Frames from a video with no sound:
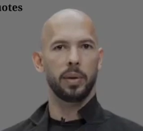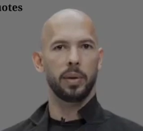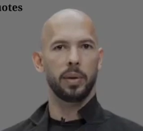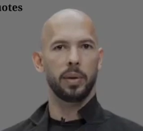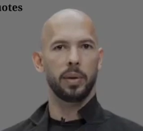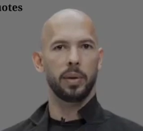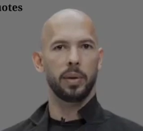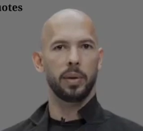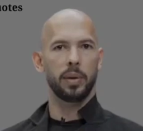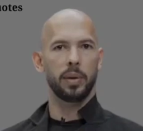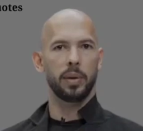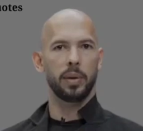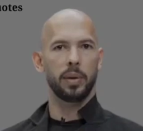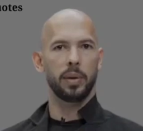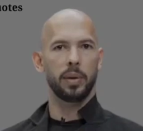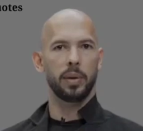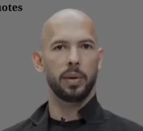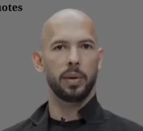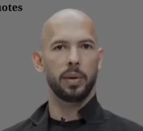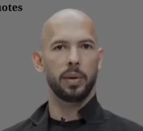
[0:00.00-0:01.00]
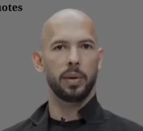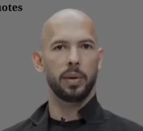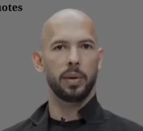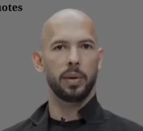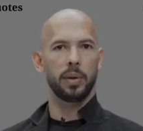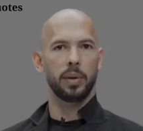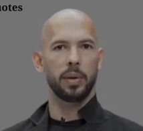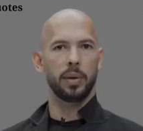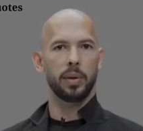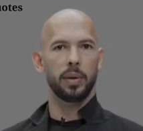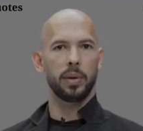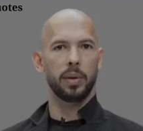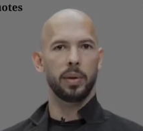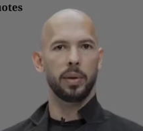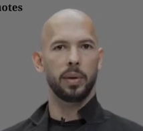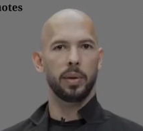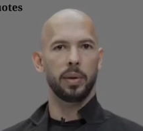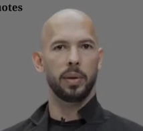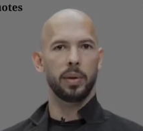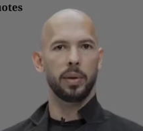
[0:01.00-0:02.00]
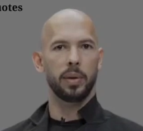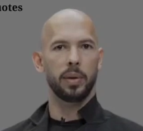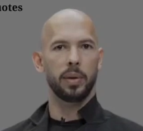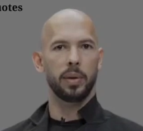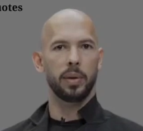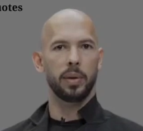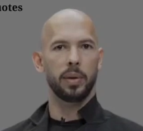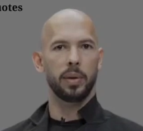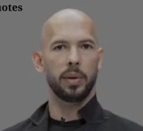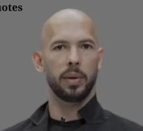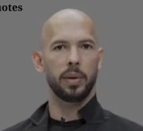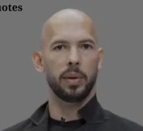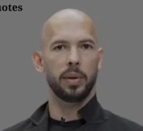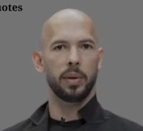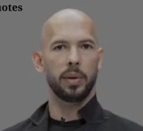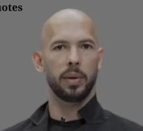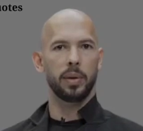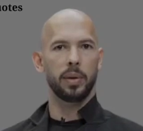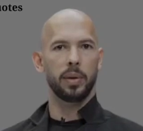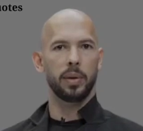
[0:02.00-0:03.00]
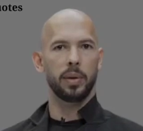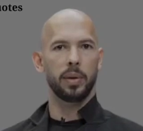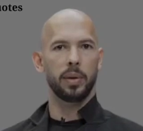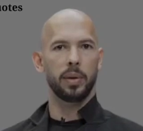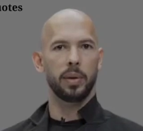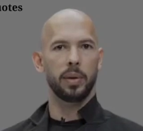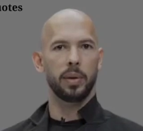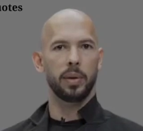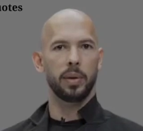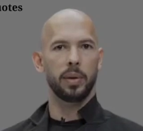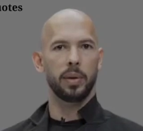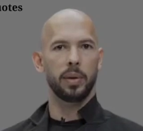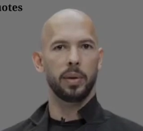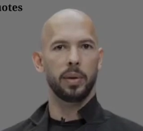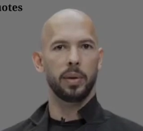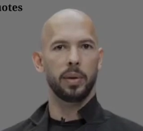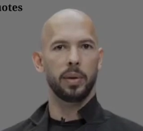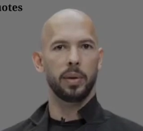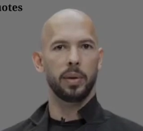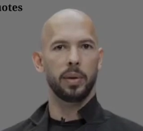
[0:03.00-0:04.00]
[no speech]